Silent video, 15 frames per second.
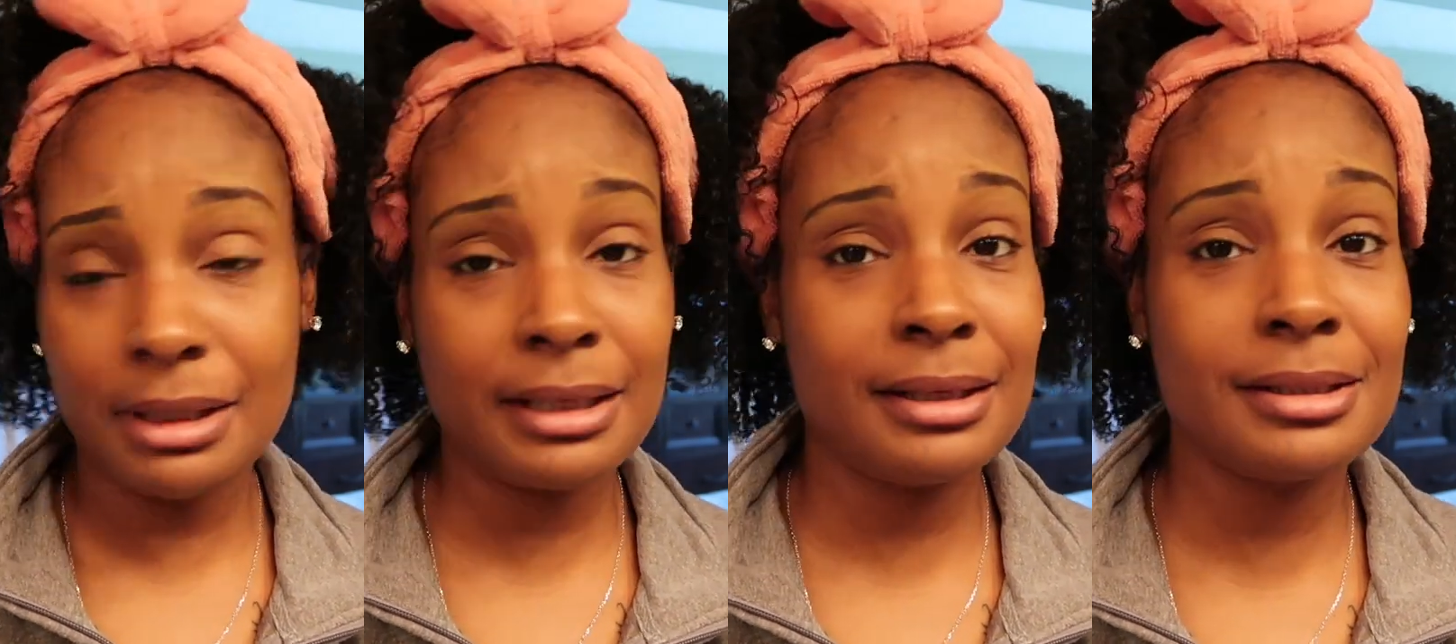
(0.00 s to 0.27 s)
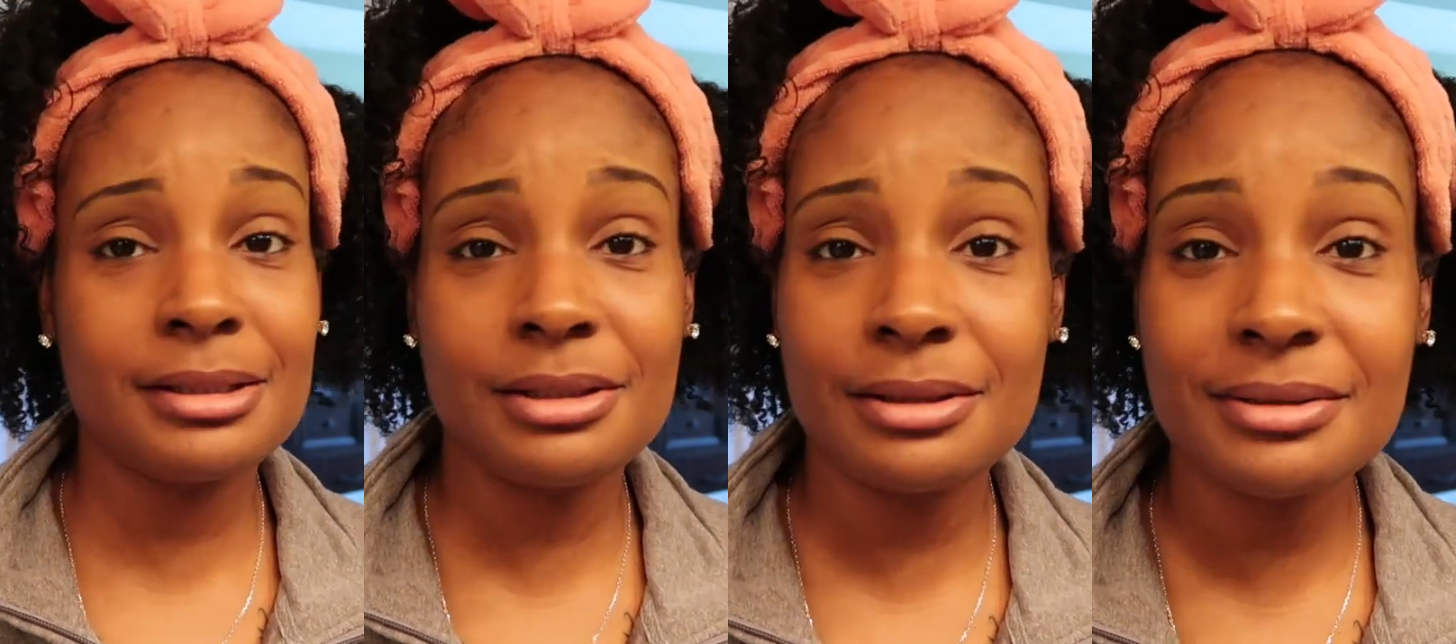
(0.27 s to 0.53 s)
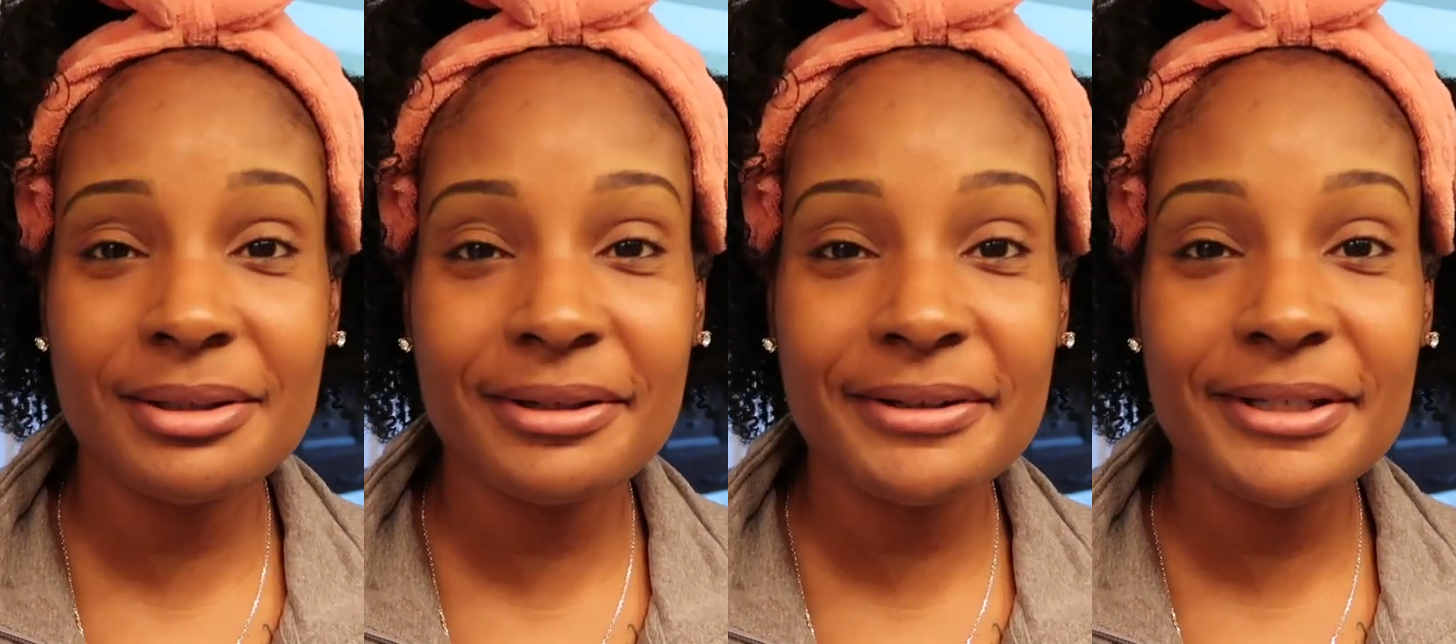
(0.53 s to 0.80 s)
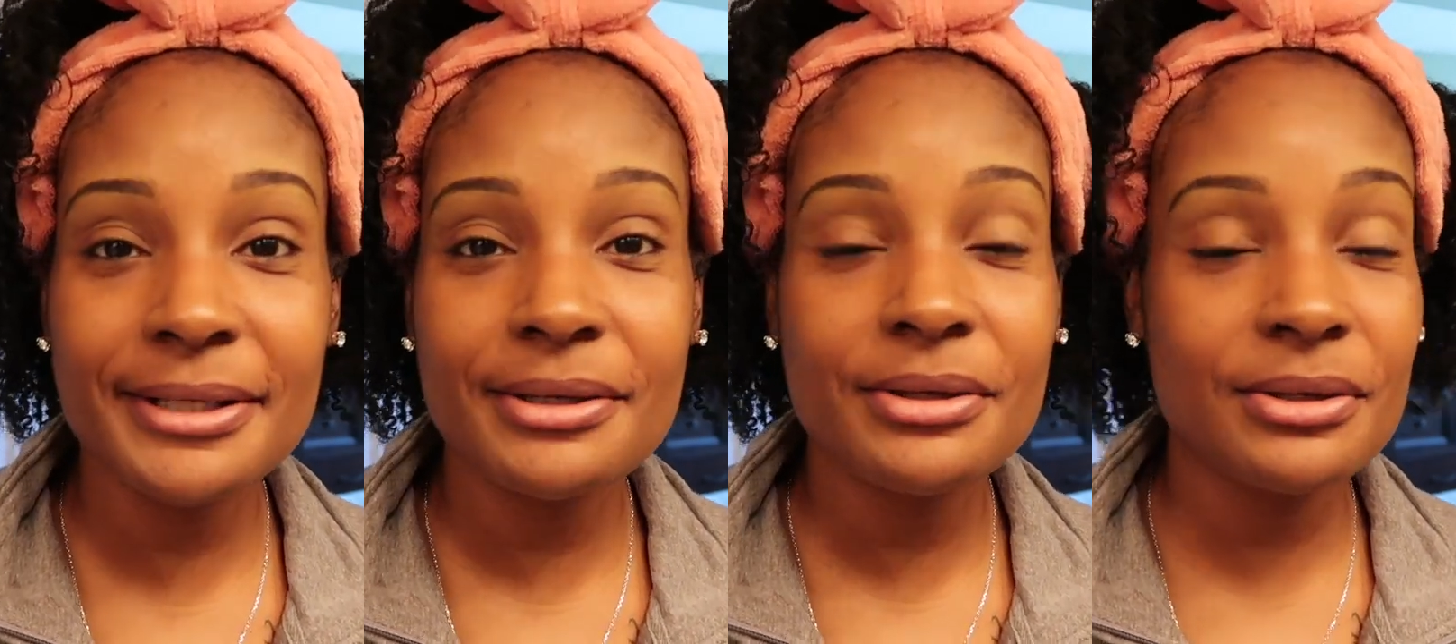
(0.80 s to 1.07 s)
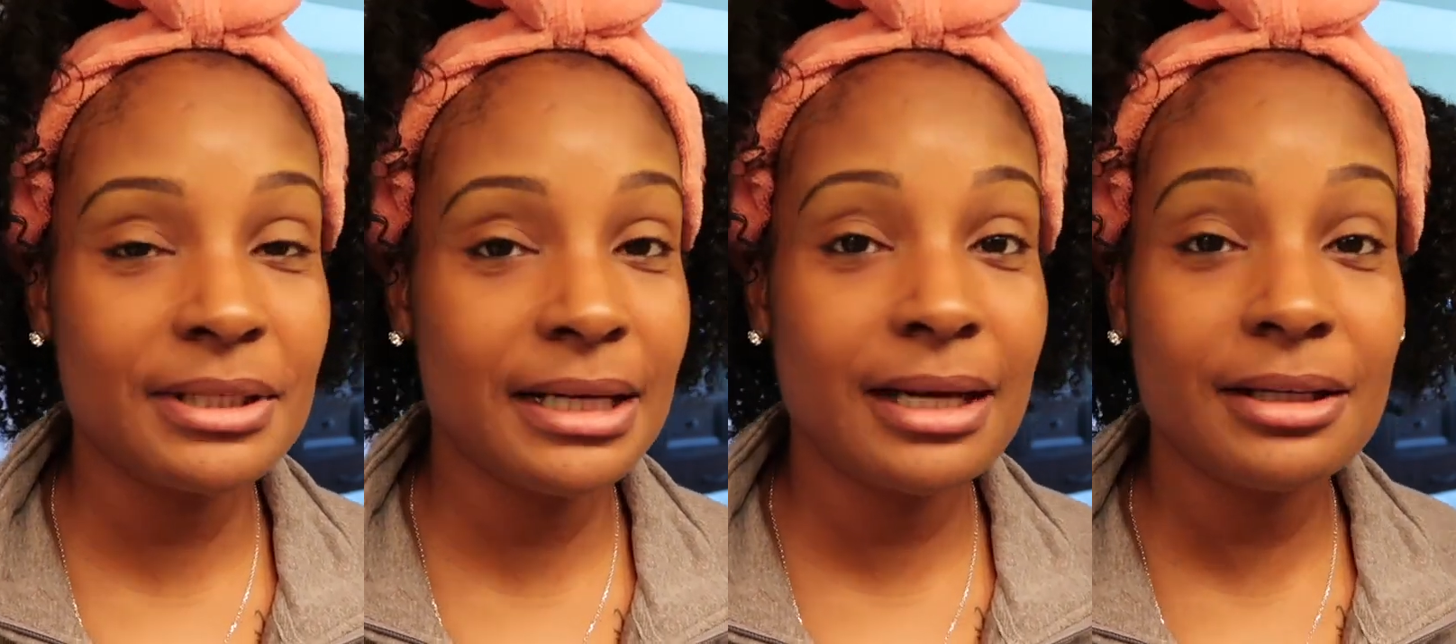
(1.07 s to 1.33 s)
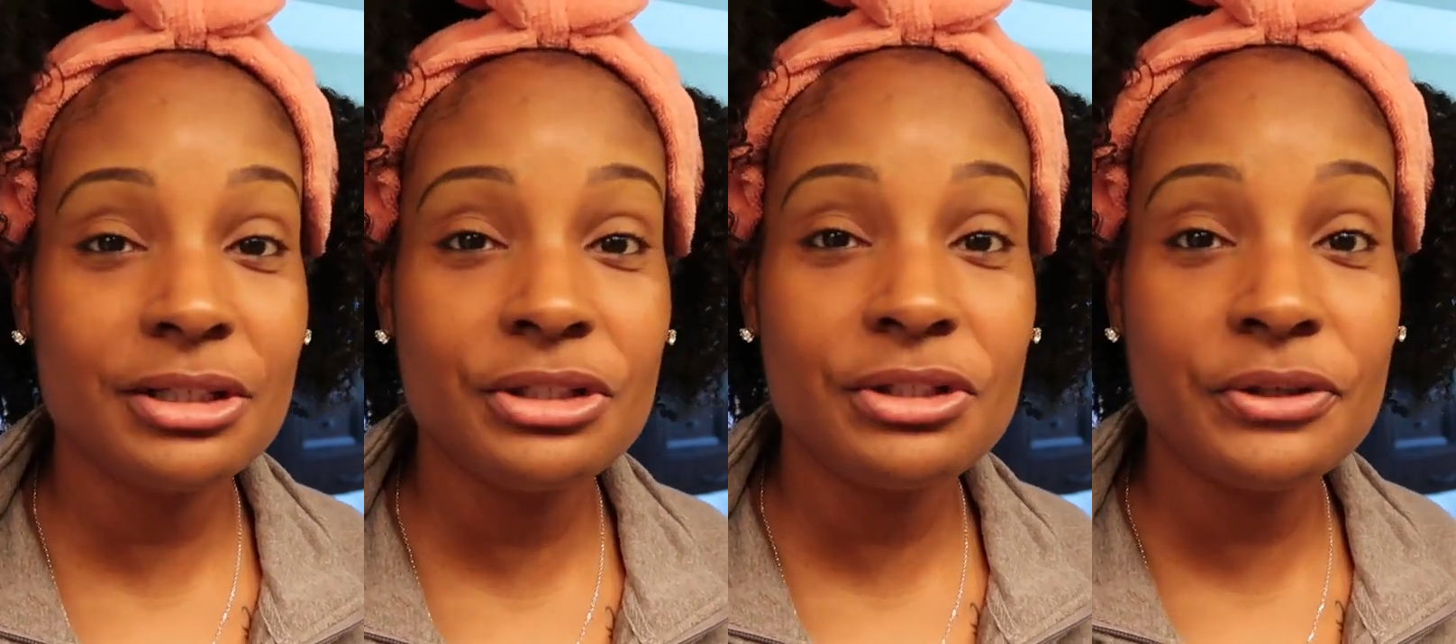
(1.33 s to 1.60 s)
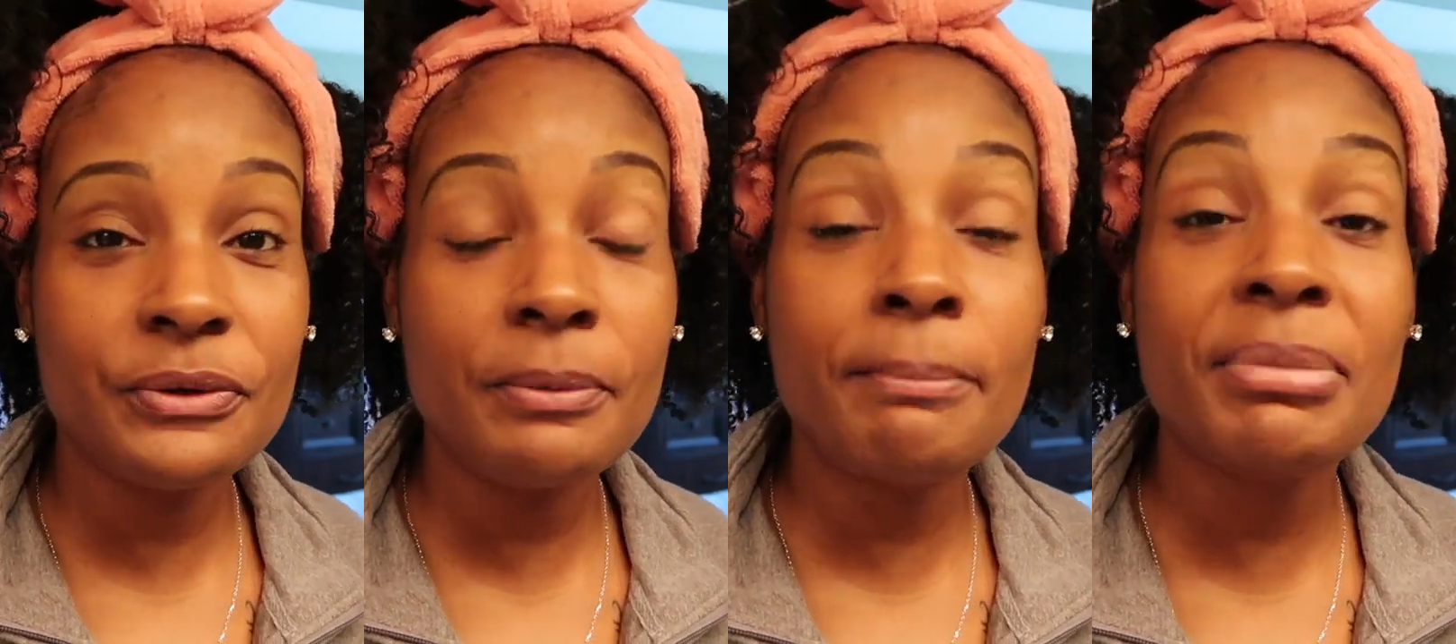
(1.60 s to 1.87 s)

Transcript: I guess, tutorial on how to do